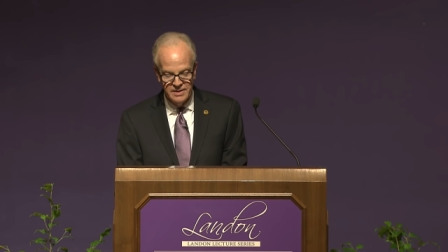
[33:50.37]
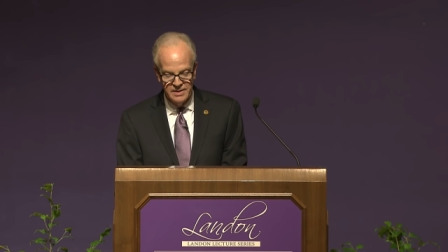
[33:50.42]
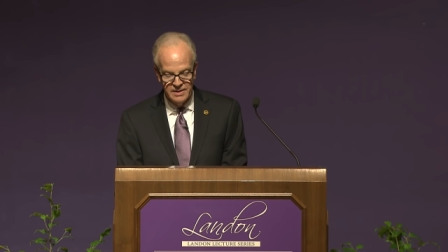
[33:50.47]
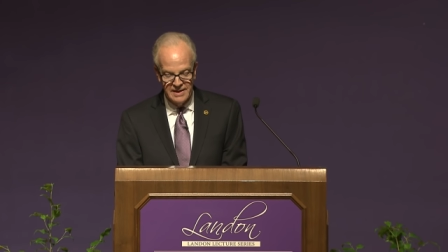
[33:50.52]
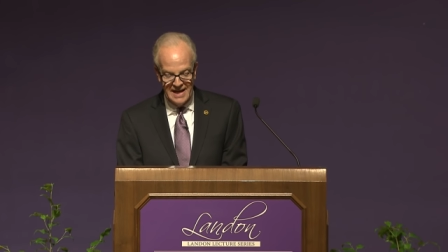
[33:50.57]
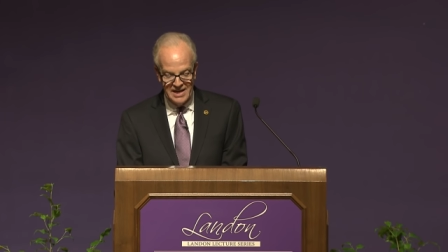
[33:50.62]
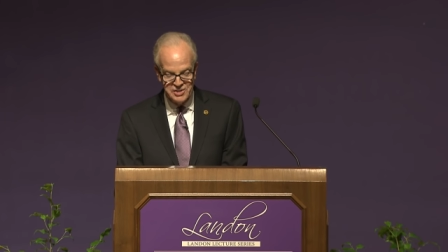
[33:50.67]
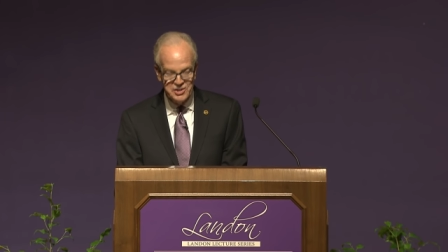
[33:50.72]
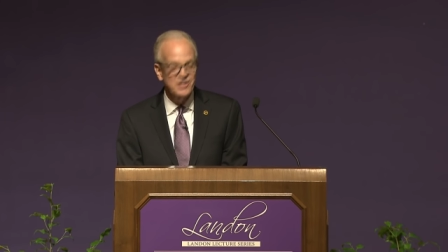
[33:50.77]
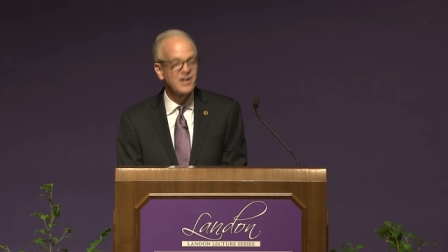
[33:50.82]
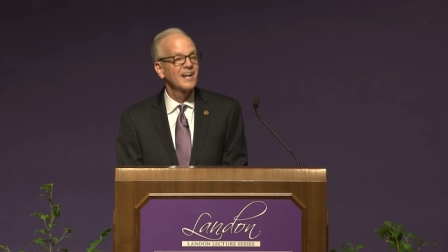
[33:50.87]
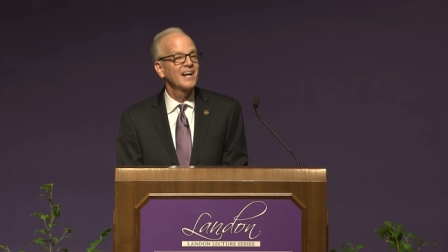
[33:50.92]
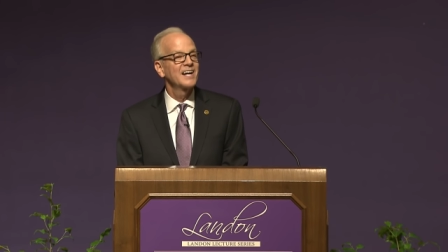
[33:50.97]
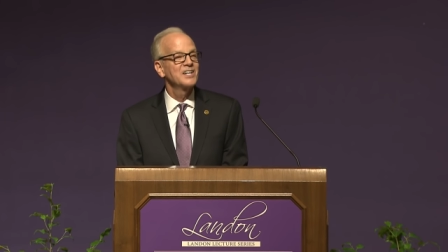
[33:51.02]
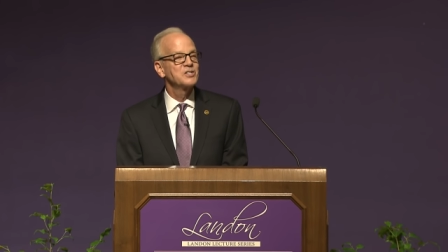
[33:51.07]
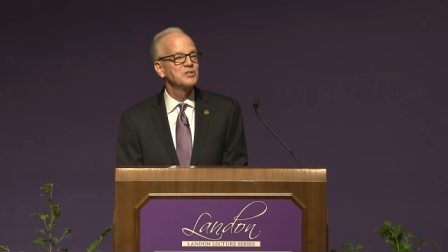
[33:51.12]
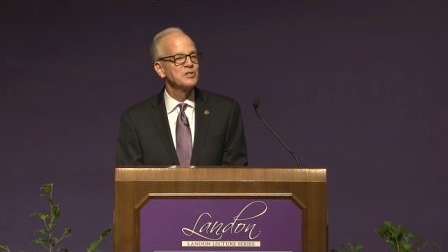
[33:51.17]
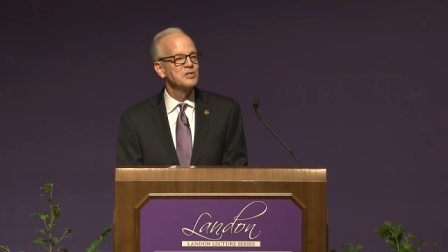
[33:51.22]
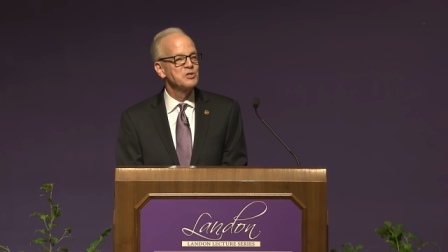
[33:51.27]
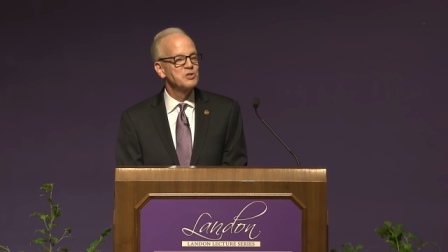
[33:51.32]
Last year I
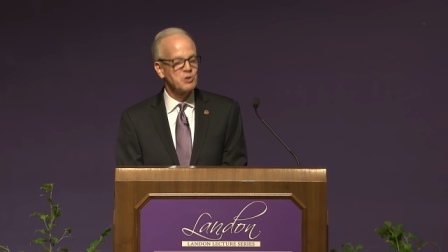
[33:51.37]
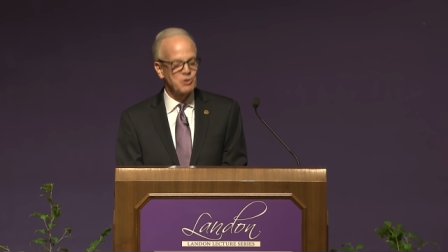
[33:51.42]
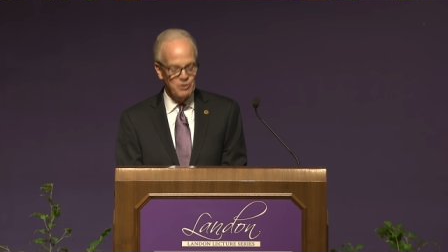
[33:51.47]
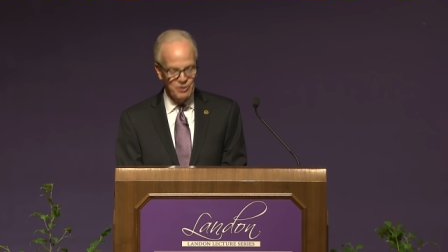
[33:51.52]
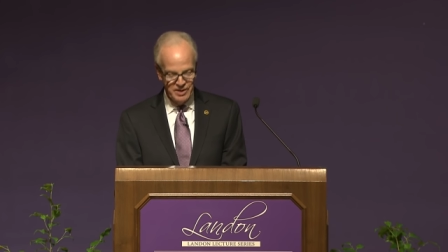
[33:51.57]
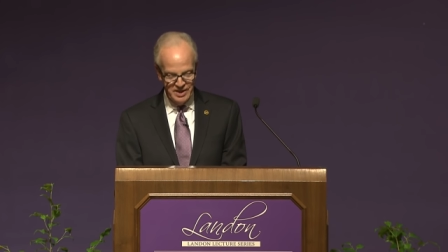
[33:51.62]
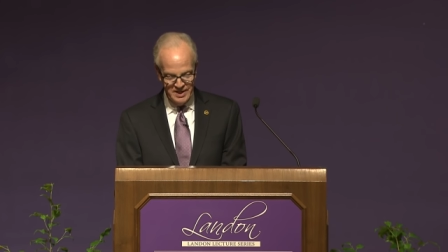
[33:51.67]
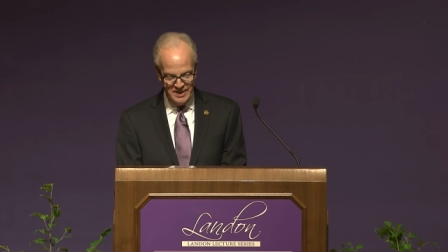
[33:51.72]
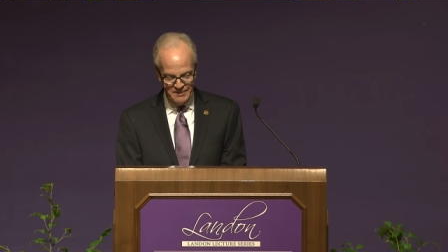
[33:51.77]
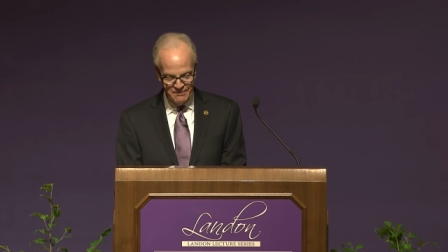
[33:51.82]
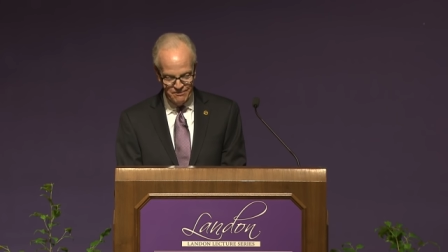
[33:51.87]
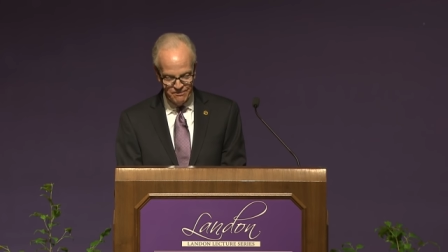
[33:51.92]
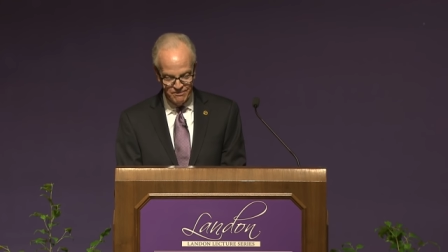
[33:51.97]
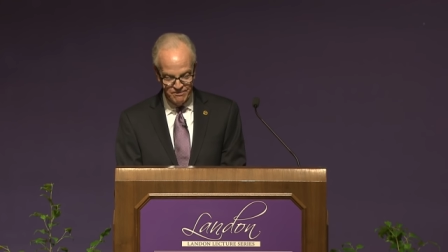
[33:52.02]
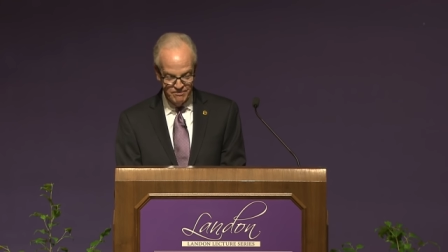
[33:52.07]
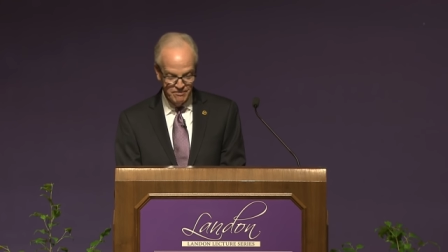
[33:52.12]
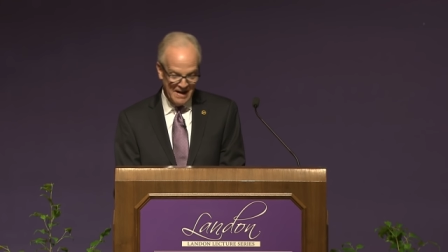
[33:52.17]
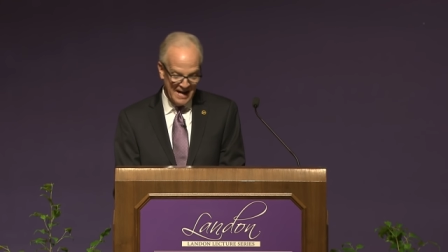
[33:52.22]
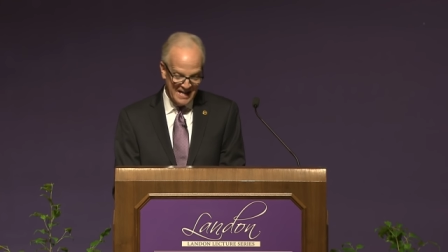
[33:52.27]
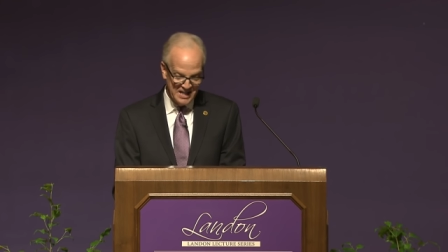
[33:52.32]
got to enjoy
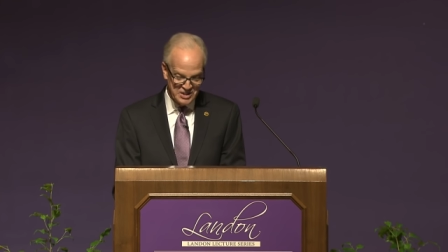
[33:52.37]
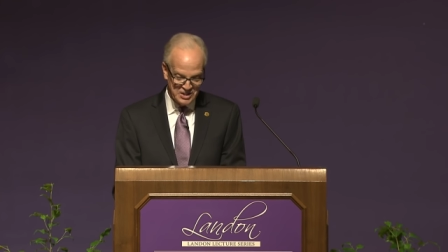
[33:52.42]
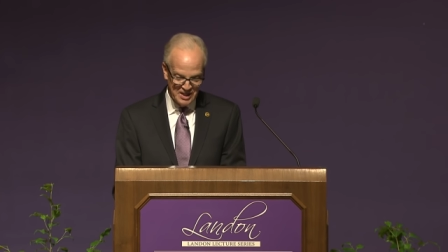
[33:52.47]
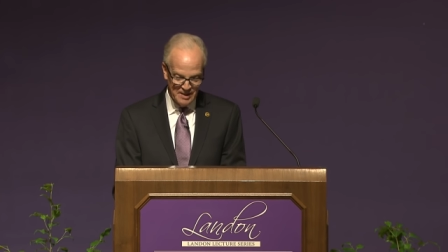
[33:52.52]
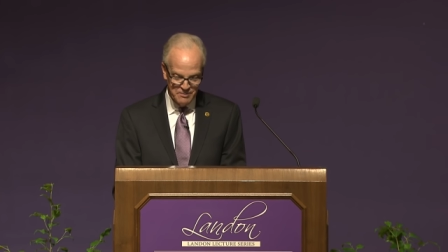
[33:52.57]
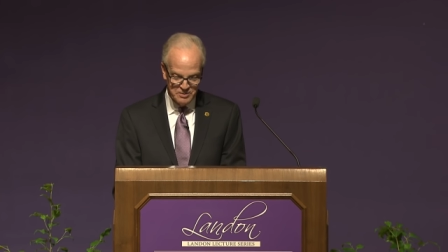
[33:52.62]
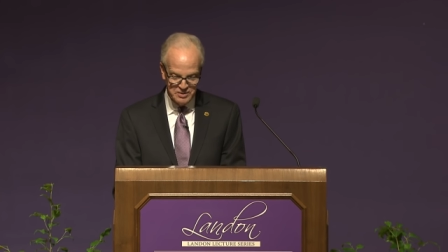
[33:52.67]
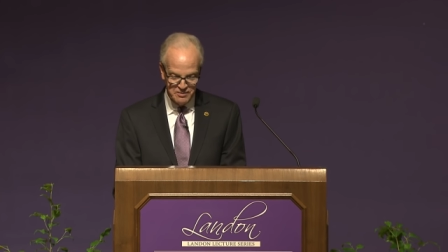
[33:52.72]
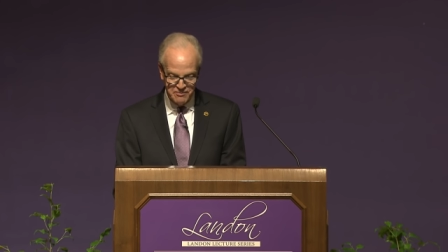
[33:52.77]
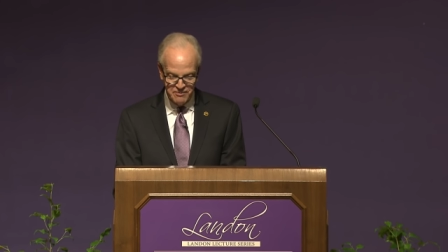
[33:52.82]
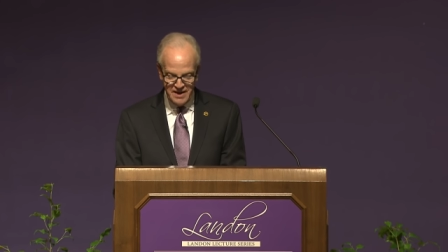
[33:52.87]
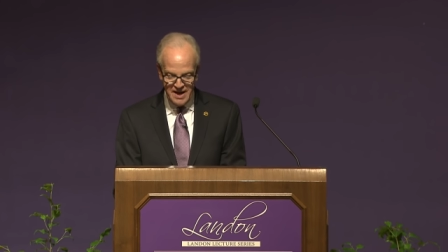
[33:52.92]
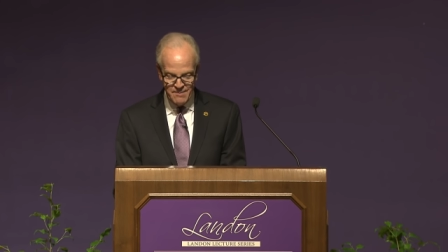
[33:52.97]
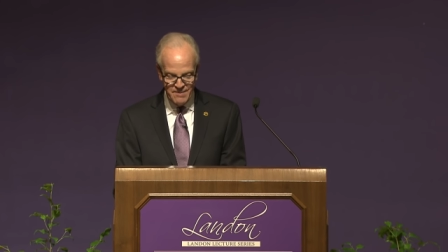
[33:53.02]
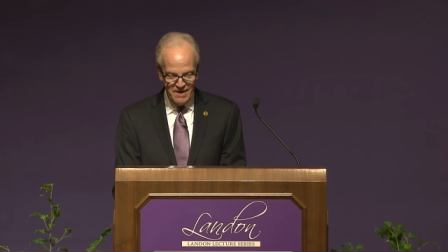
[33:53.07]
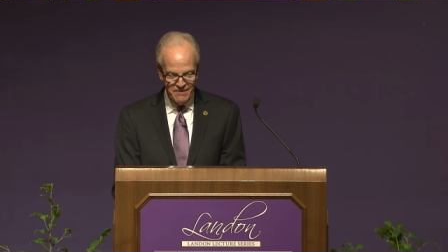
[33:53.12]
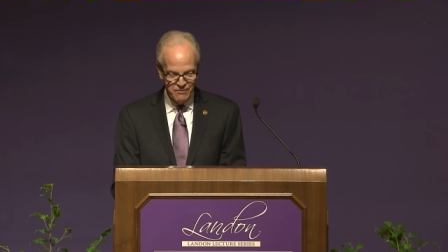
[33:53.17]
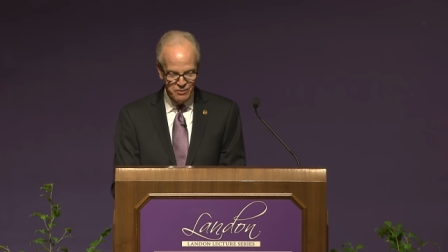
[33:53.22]
my attempt to fly my